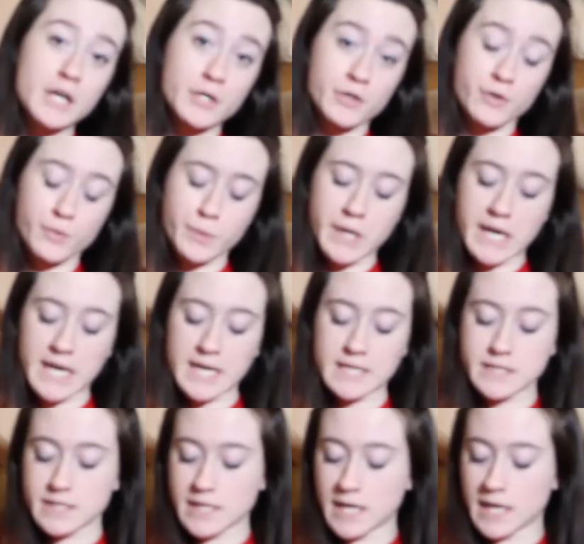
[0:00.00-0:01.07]

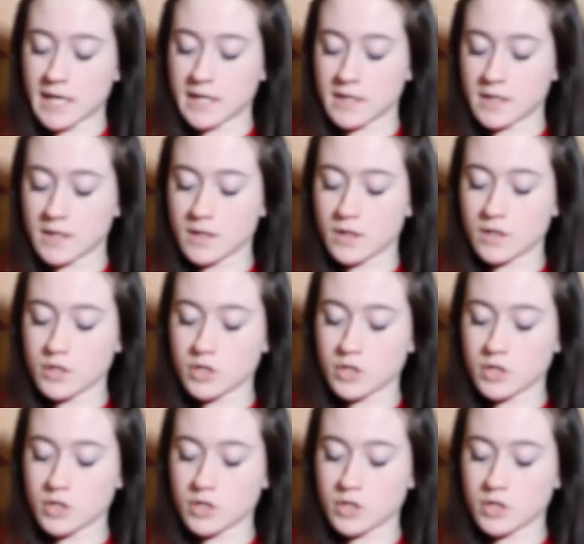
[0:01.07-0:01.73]
underweight and